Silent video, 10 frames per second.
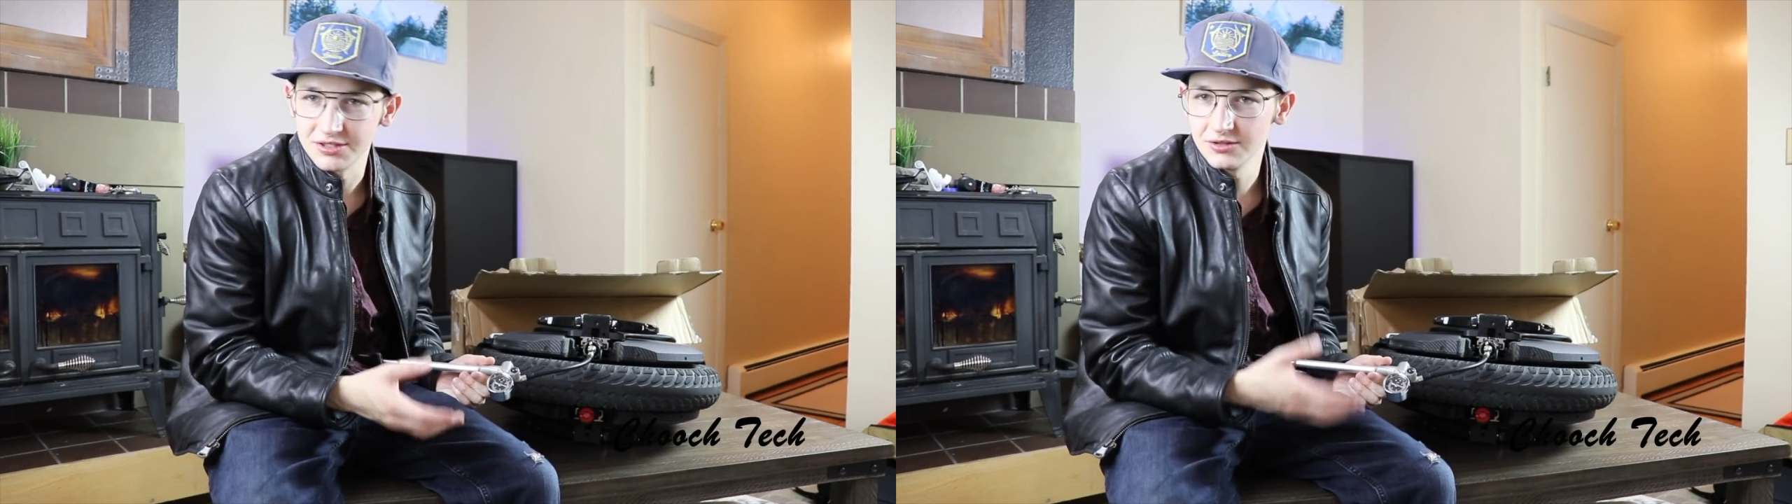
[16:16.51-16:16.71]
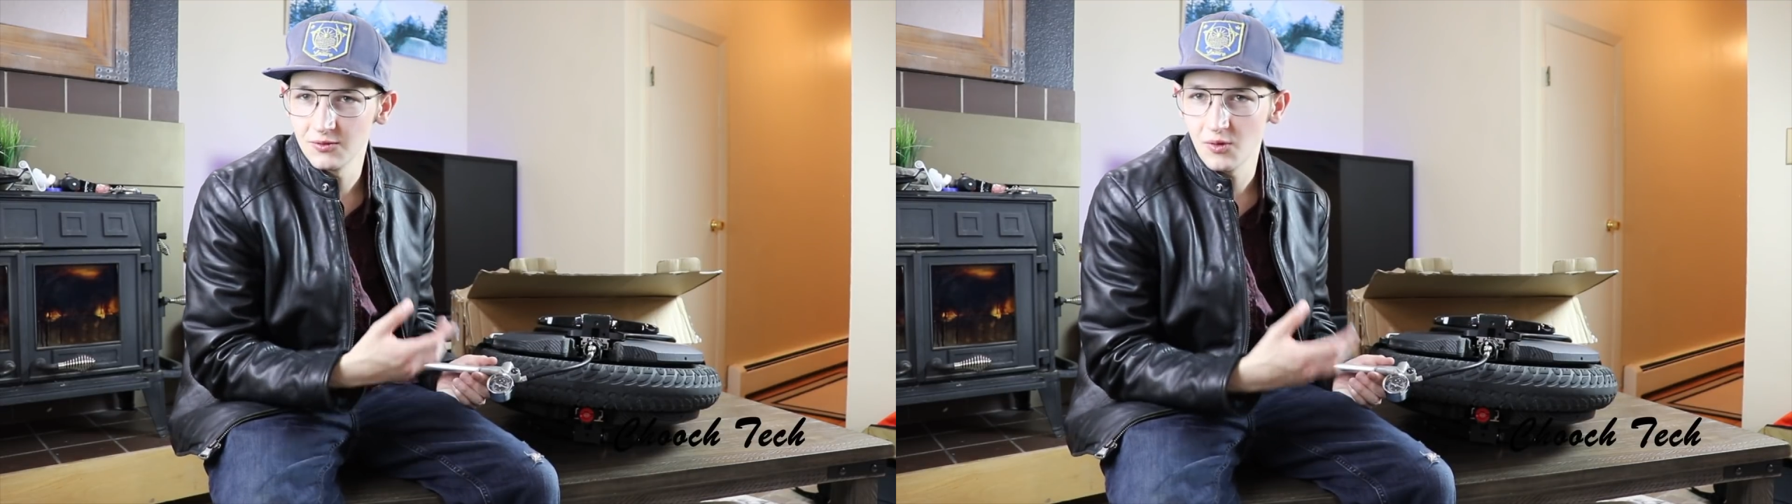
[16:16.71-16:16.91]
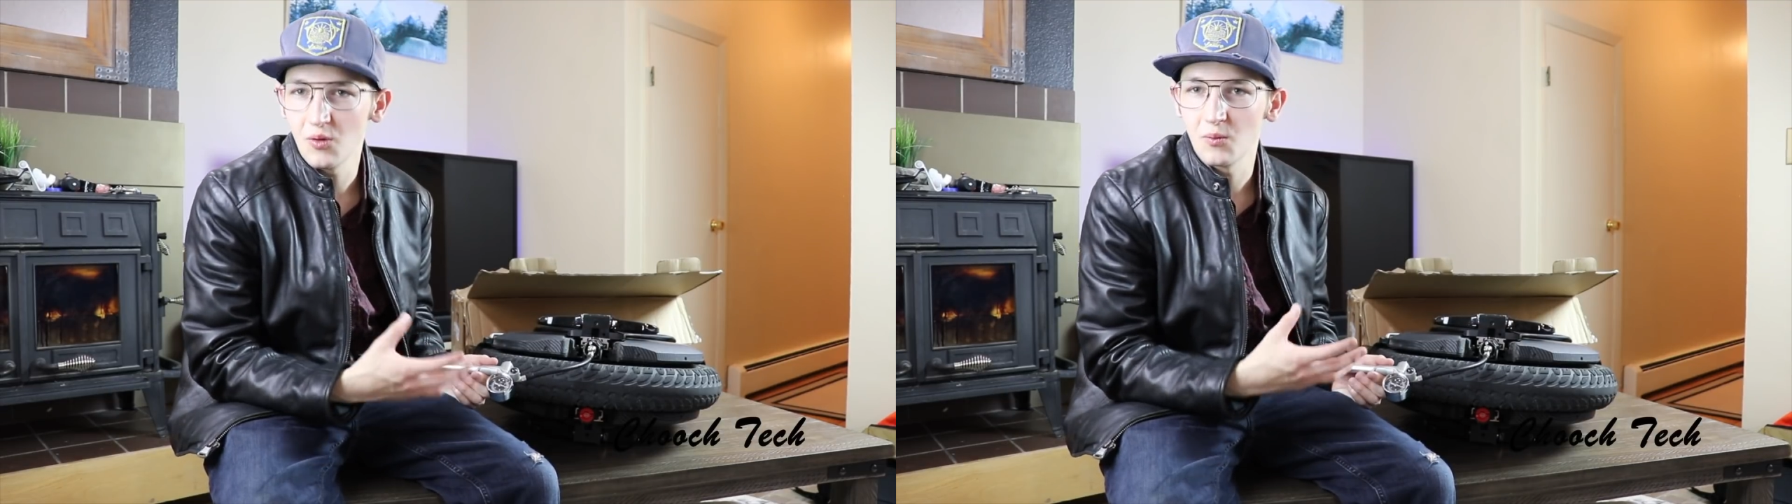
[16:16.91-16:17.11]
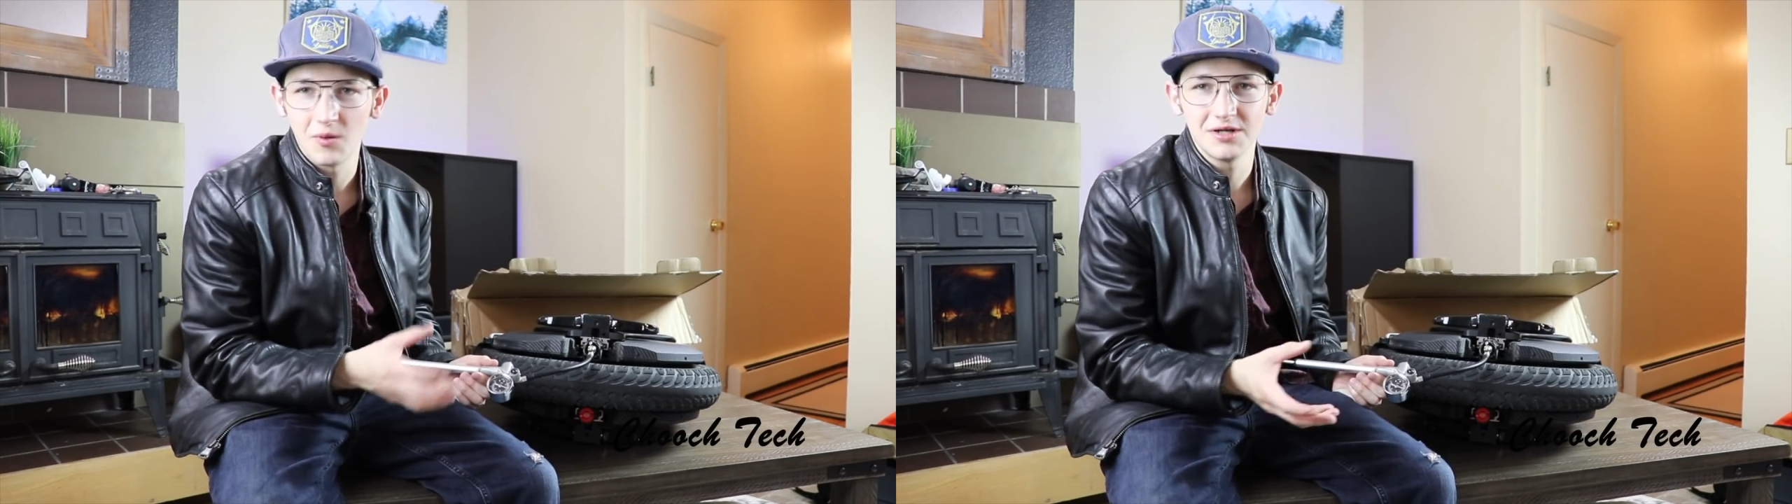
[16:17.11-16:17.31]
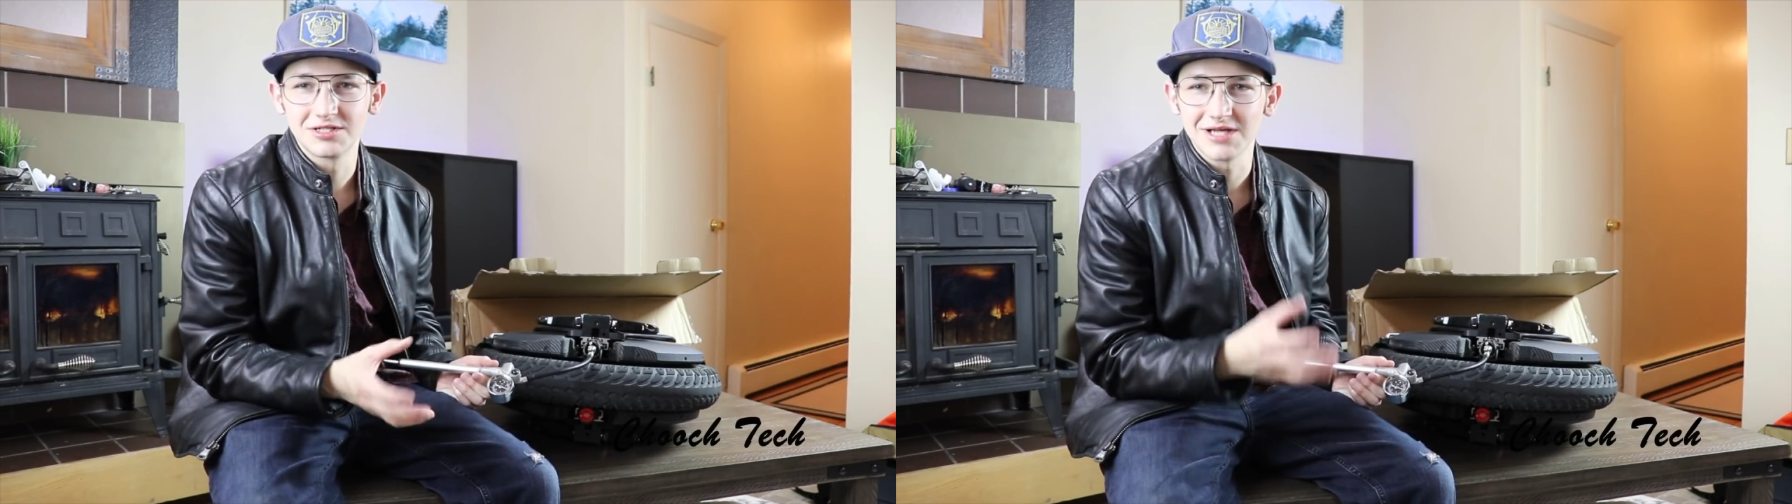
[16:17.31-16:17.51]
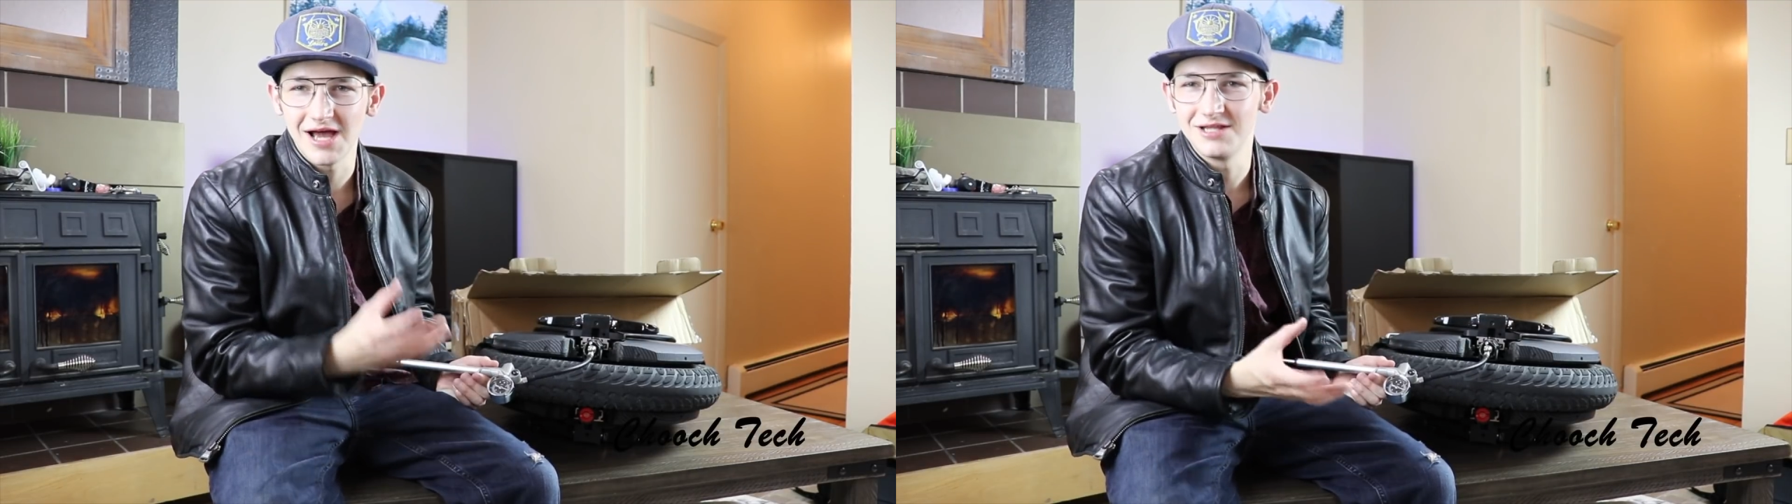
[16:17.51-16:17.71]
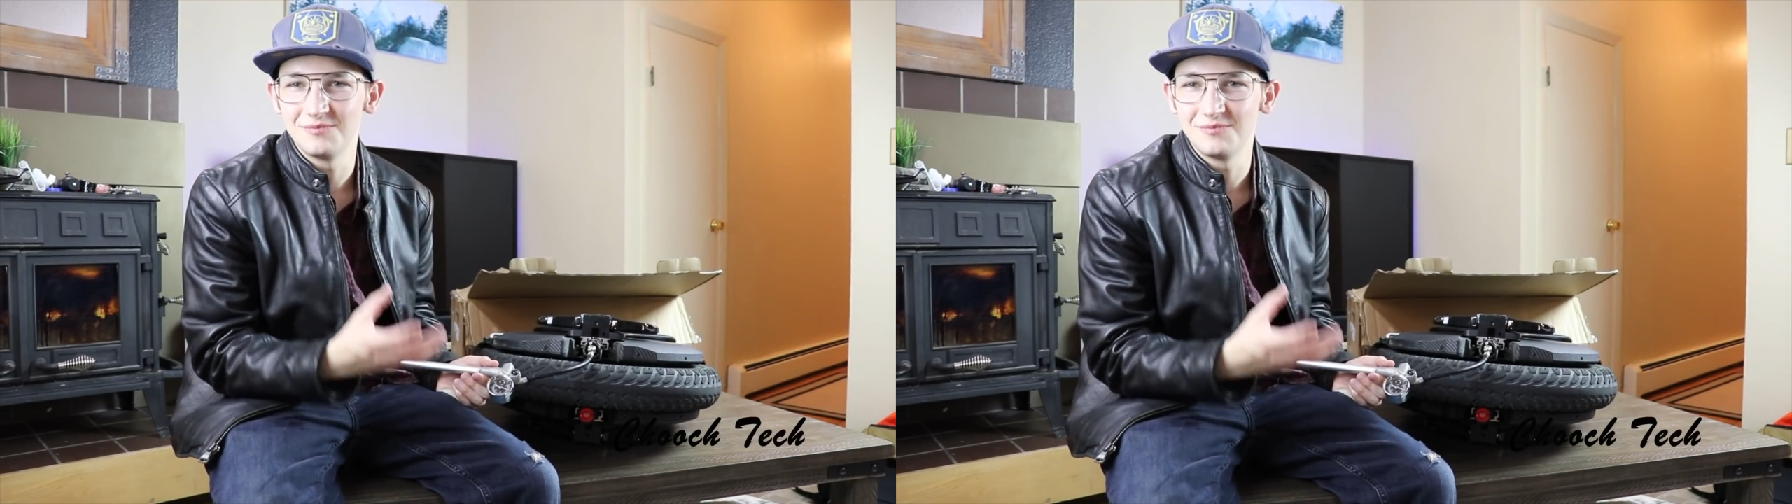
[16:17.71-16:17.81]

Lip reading: You don't want one side to